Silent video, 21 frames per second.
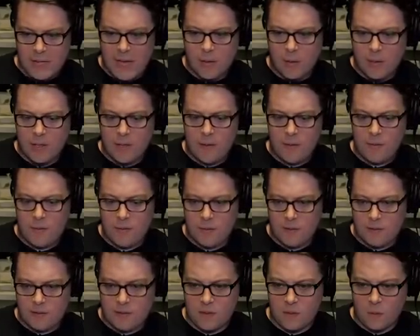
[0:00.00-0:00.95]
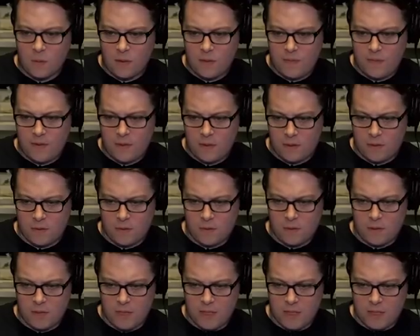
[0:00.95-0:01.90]
How do I use a stored finisher?
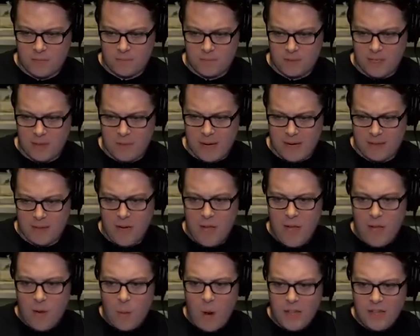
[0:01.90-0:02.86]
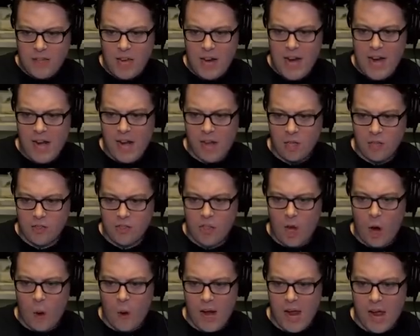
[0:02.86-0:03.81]
Get the, come on. The what the hell is
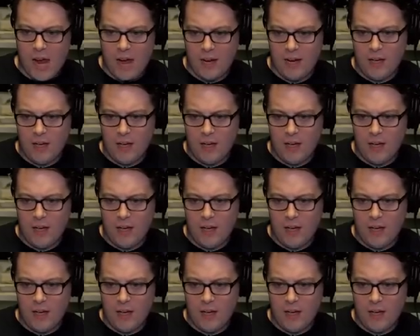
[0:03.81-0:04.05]
going on?